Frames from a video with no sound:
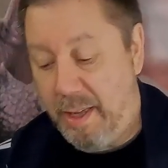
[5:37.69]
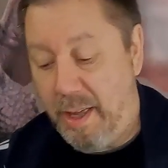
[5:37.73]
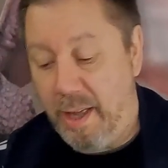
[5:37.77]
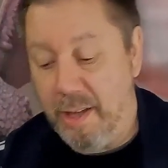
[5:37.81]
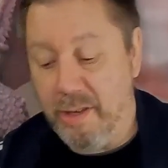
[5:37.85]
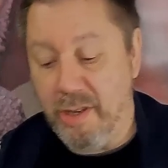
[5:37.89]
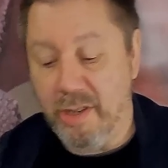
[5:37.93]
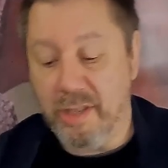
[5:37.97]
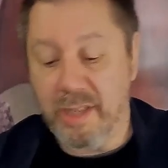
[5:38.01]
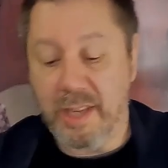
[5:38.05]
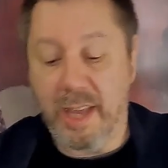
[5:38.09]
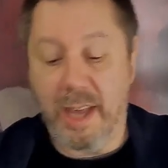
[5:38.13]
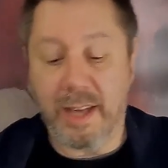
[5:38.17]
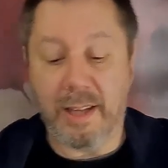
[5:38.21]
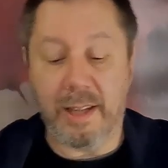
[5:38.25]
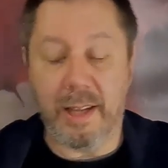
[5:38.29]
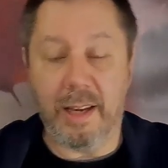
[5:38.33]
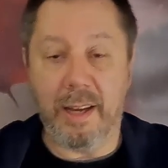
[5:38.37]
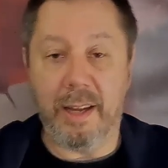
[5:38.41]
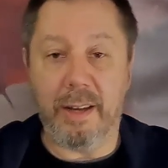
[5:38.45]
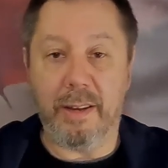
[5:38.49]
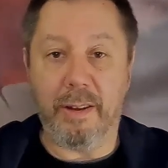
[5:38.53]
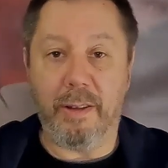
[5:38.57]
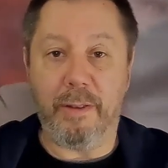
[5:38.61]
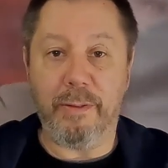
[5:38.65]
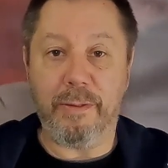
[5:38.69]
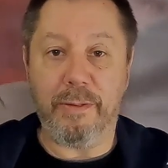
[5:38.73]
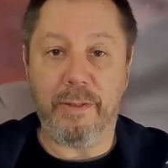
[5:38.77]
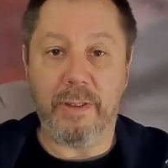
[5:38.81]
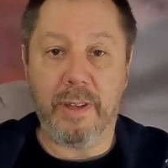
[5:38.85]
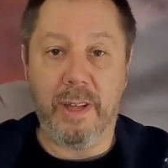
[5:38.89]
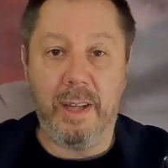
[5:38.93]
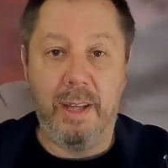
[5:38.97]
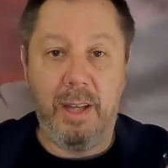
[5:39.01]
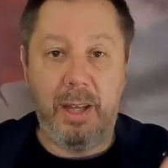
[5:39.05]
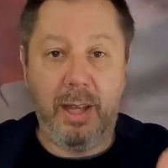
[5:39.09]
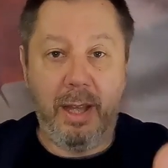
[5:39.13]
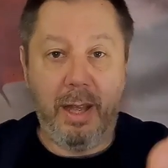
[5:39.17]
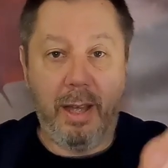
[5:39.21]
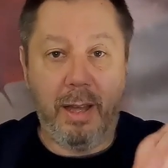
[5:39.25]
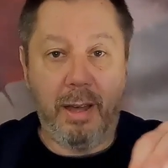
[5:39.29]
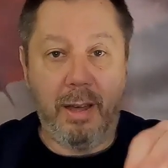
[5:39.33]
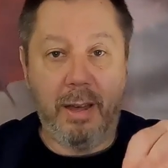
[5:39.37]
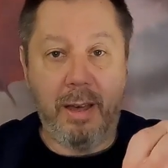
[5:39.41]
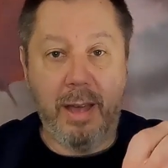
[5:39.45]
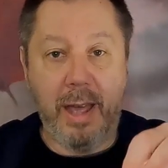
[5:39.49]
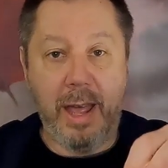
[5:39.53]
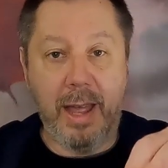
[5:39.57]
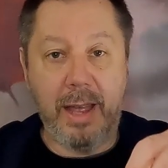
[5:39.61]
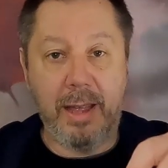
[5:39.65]
I just take the lid off,
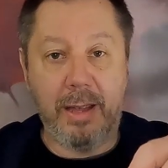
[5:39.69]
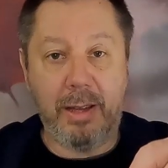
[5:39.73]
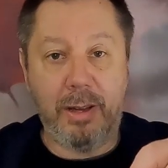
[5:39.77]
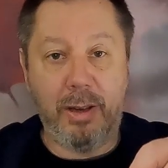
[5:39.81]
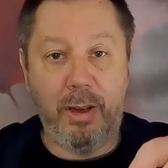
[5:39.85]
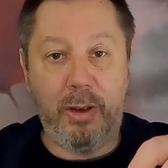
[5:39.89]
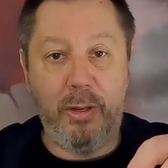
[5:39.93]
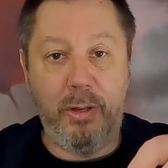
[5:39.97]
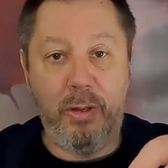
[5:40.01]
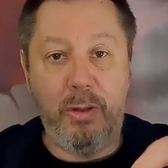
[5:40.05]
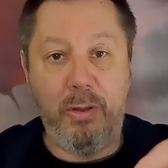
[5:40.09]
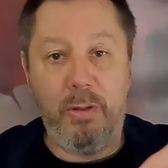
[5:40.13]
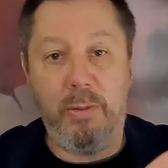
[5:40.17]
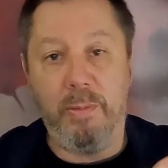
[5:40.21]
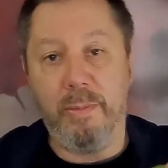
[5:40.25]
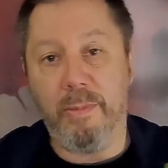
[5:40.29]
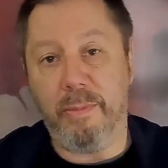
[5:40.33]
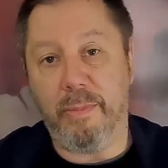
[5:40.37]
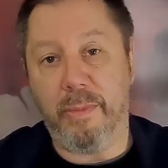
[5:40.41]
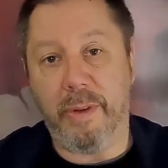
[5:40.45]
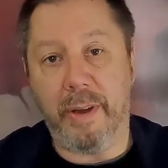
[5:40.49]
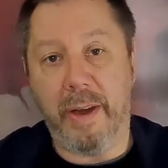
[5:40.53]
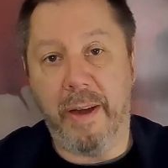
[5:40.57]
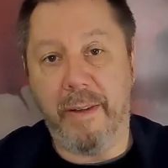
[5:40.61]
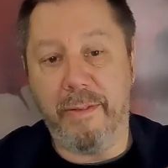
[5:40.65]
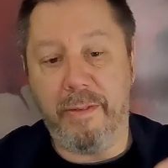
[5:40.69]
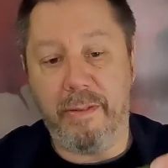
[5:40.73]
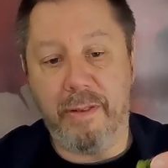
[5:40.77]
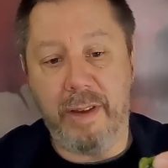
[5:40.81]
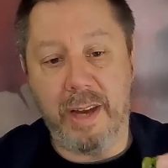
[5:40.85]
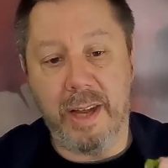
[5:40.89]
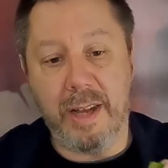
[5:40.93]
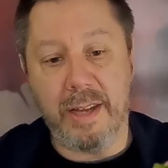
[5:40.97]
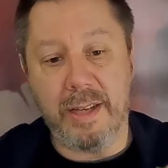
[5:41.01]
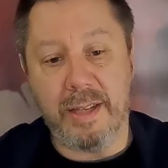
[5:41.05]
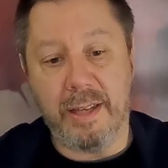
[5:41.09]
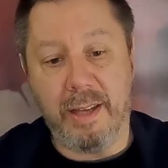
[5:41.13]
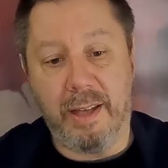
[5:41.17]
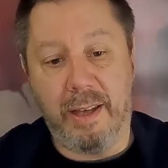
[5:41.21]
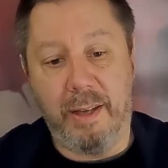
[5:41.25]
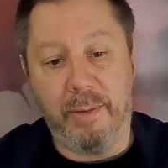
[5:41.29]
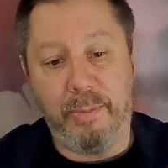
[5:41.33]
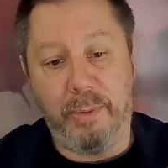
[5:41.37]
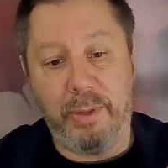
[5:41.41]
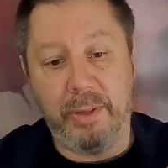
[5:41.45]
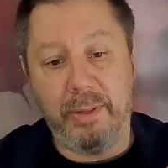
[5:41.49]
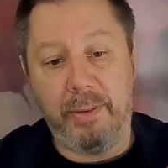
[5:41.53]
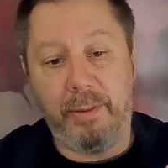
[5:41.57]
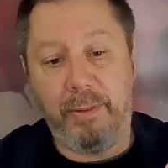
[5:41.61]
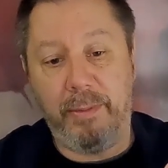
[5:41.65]
I glue whatever it is I
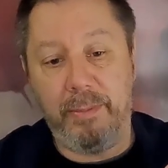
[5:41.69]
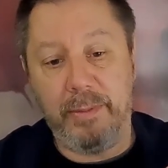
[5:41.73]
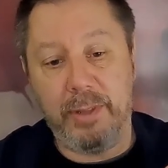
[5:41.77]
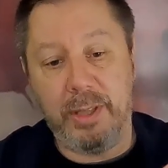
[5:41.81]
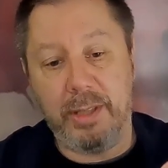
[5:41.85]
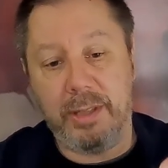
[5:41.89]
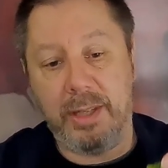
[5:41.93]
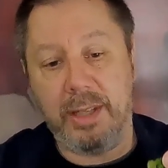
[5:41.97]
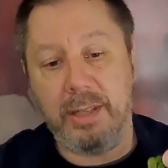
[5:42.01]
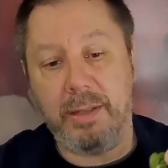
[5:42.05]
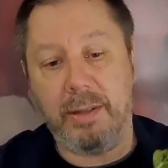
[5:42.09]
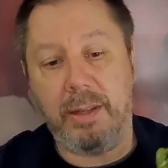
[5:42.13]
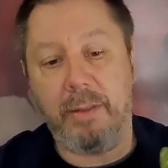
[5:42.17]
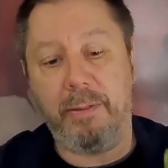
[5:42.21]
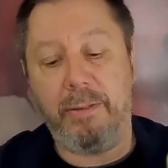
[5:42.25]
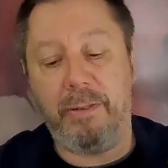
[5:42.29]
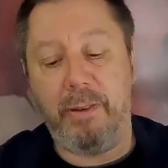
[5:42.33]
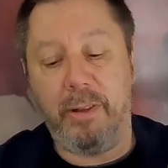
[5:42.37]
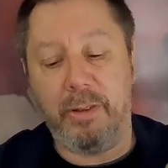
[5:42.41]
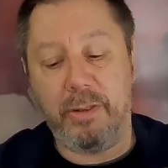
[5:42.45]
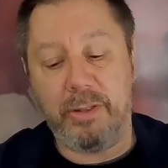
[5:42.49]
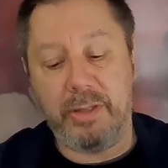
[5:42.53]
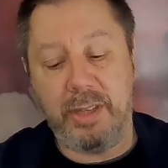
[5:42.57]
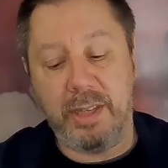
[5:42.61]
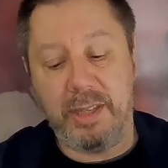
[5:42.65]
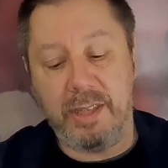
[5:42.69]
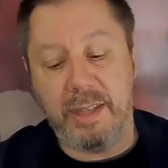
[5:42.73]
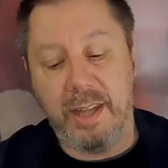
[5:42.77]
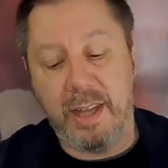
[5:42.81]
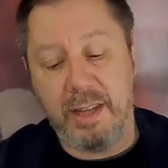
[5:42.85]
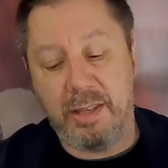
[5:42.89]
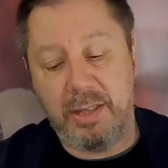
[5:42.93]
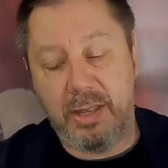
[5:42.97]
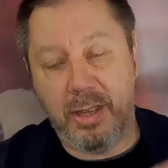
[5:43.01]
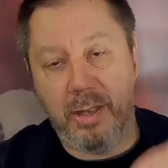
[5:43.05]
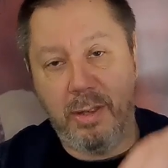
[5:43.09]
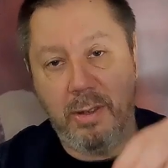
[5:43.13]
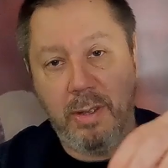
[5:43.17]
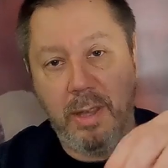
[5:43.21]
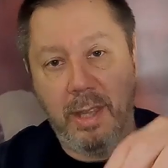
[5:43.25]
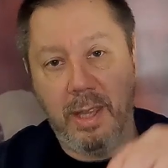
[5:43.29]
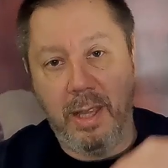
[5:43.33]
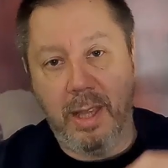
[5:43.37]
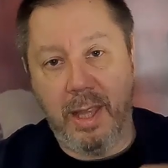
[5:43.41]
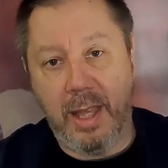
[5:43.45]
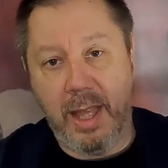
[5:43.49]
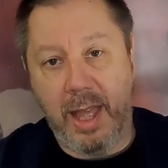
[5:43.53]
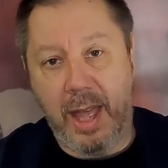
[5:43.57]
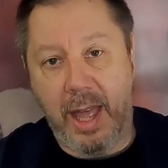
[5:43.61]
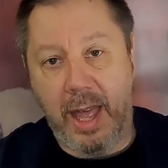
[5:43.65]
want the flock to stick to,
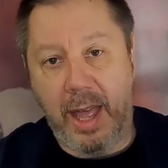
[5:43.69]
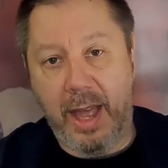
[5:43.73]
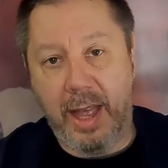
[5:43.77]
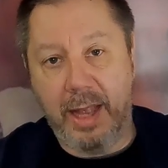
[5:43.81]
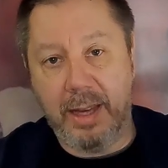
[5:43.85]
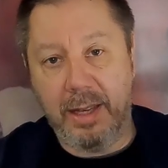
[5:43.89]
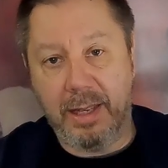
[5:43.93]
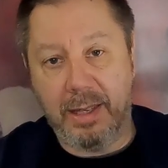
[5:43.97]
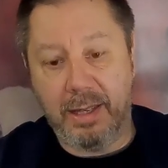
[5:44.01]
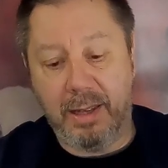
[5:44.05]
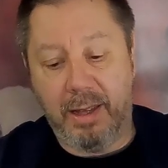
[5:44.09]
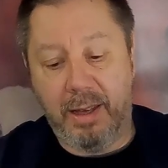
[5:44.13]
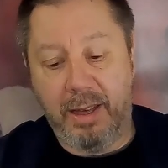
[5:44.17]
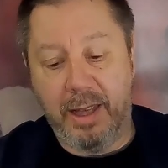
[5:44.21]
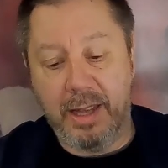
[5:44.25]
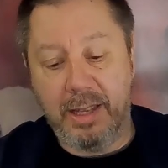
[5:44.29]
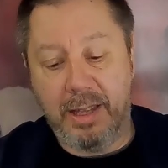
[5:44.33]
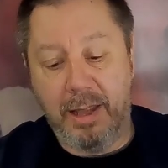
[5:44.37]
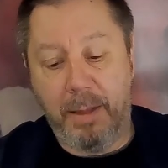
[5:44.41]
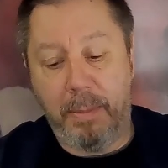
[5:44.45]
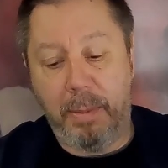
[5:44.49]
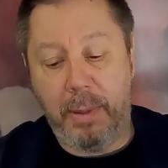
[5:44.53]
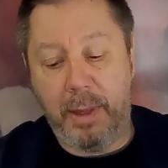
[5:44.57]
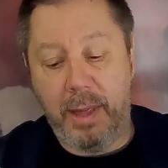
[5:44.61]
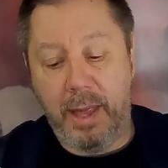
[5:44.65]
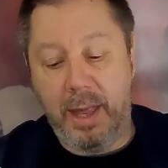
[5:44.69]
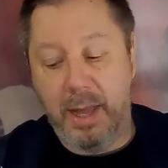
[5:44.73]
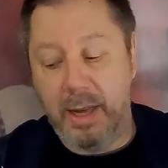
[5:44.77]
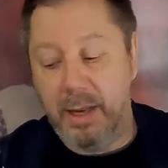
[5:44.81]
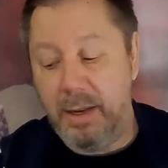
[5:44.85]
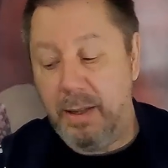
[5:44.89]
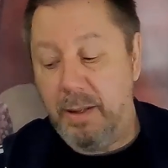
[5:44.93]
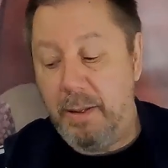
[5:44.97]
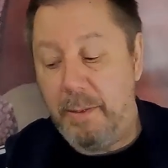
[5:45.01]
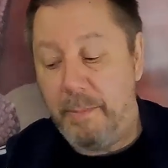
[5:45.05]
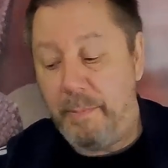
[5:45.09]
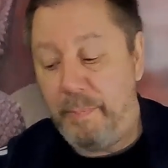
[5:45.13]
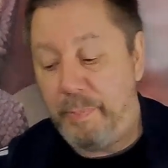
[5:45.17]
and I dip it in.